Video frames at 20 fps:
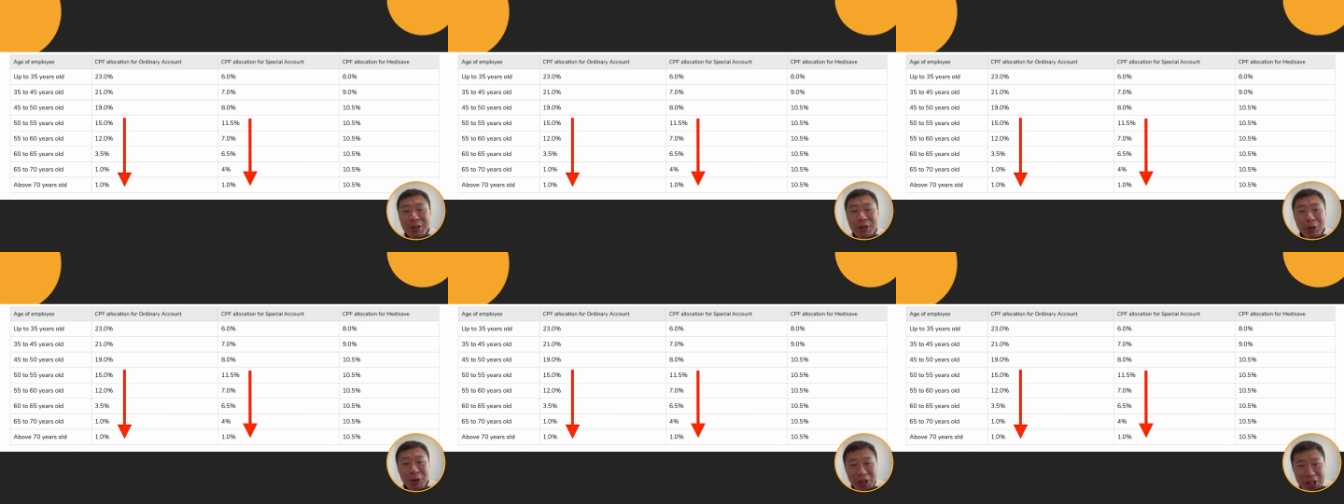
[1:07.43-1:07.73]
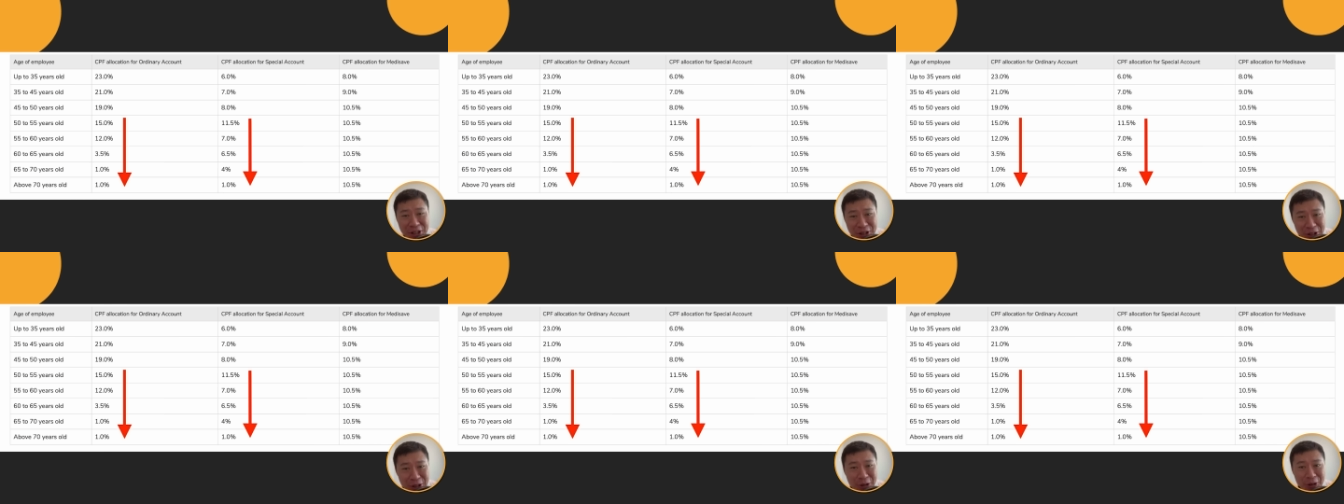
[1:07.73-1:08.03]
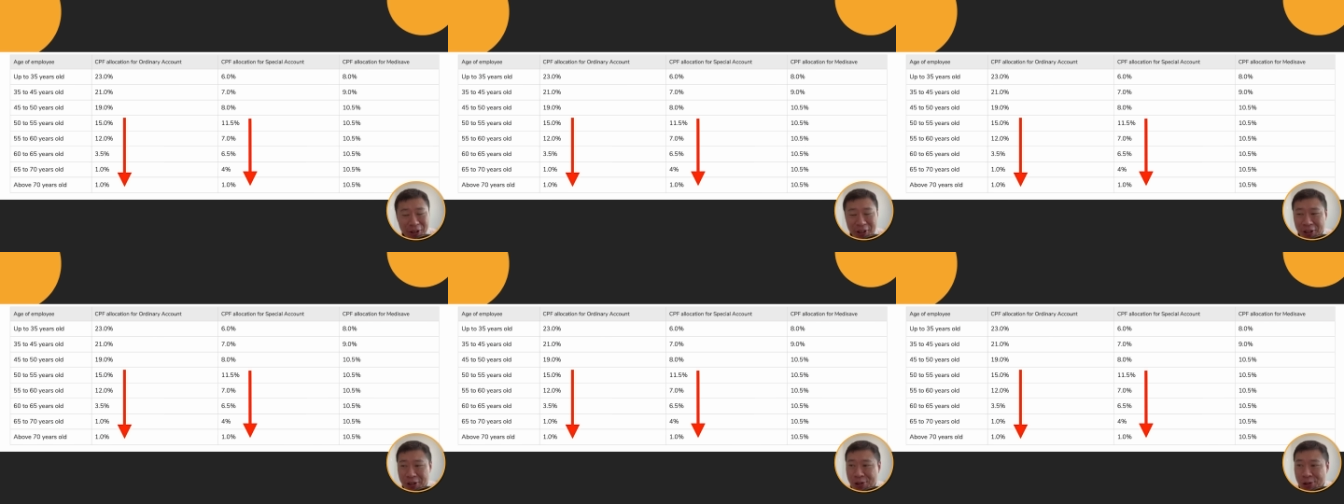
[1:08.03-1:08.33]
your
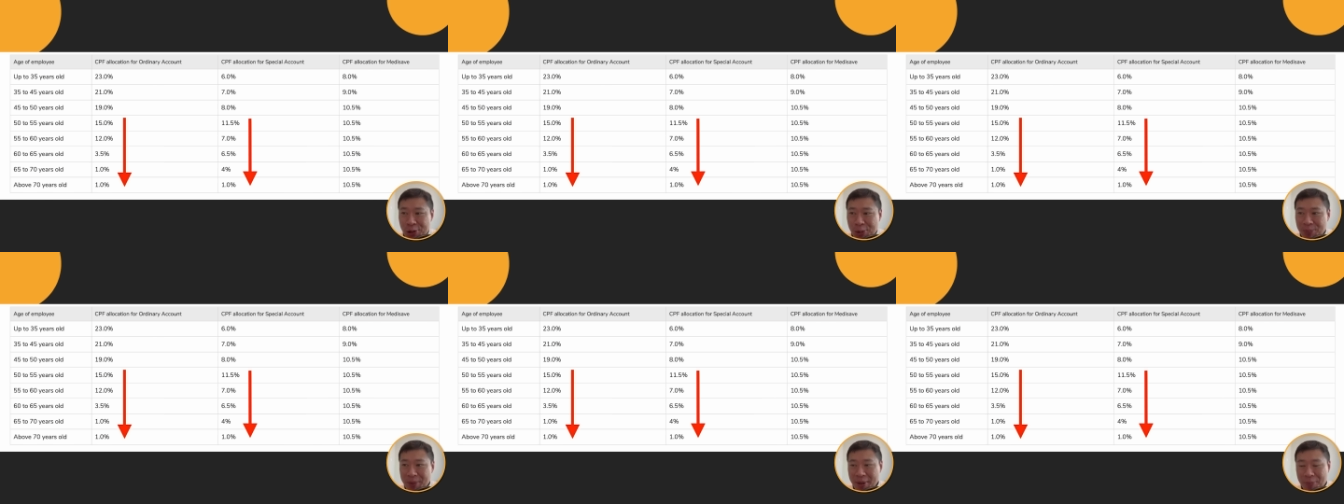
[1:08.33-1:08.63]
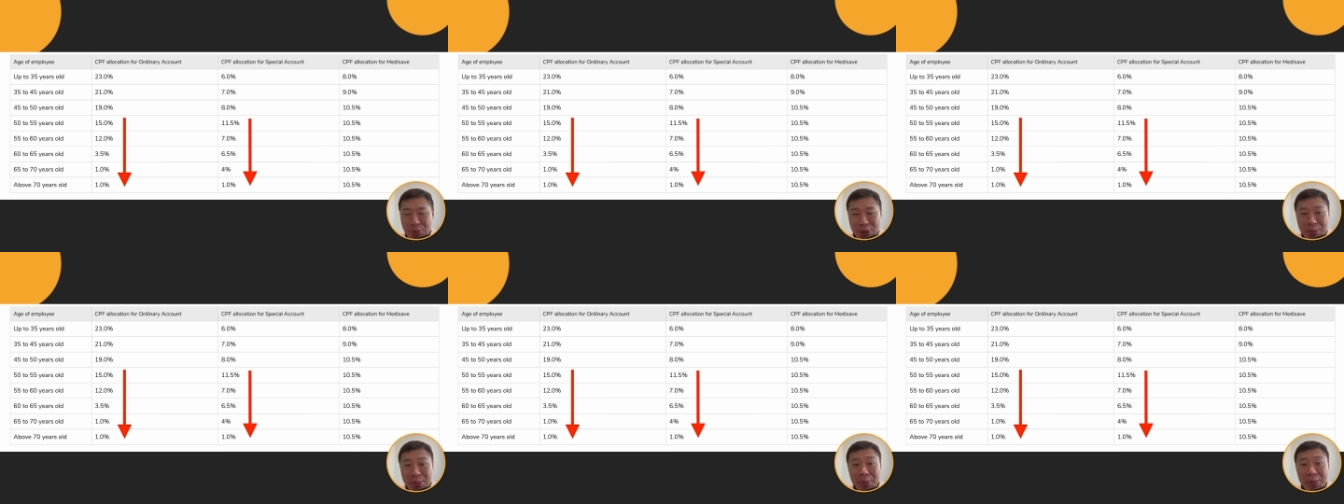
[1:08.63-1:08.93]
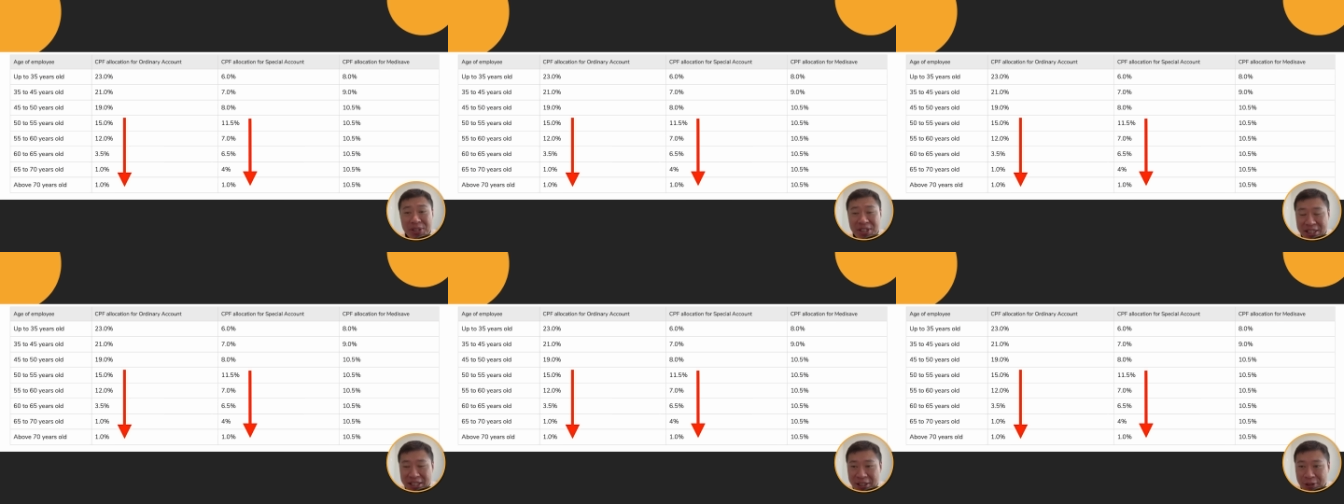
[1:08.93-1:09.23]
integrated shield plan premium
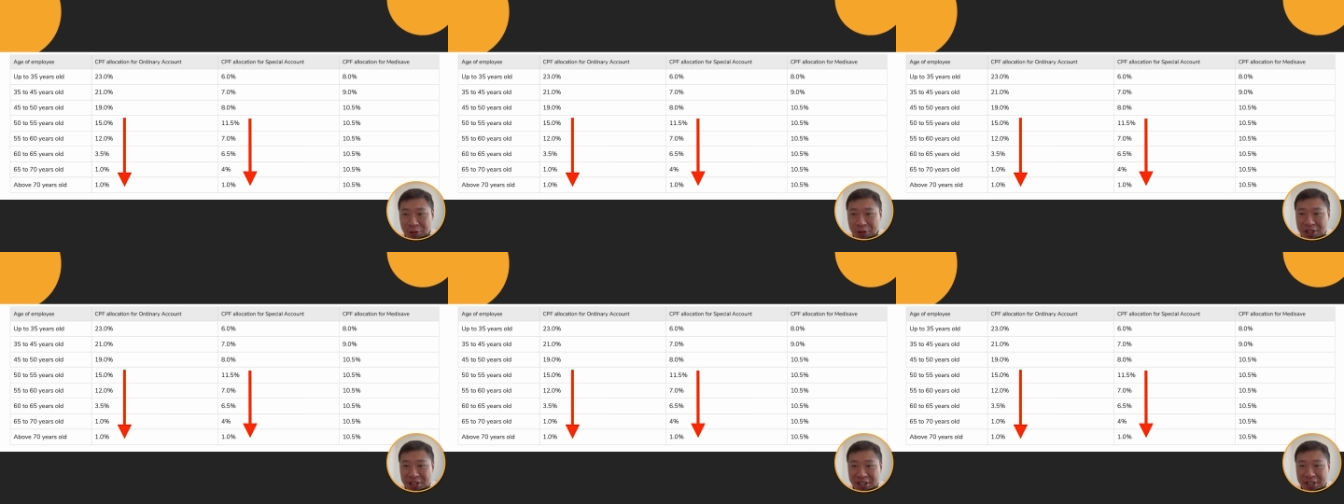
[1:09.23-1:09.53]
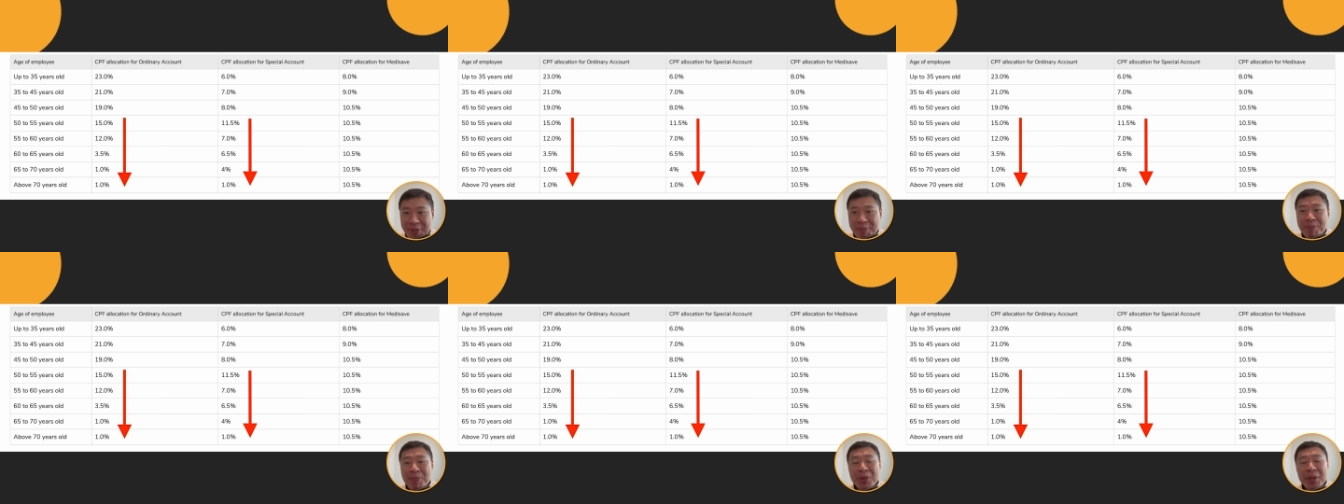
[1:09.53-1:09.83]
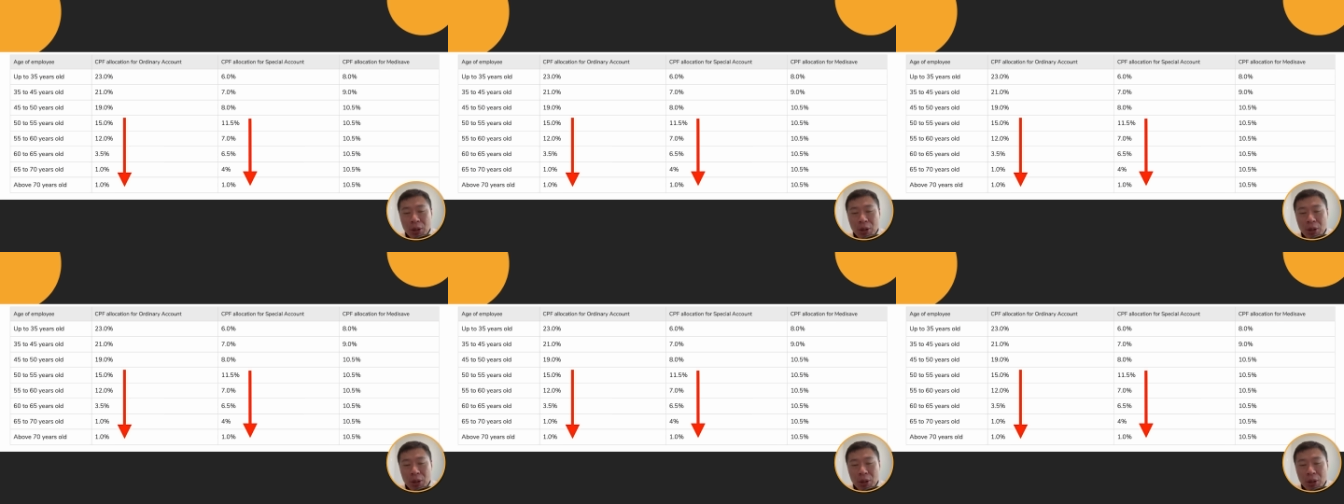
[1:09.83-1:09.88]
is increasing.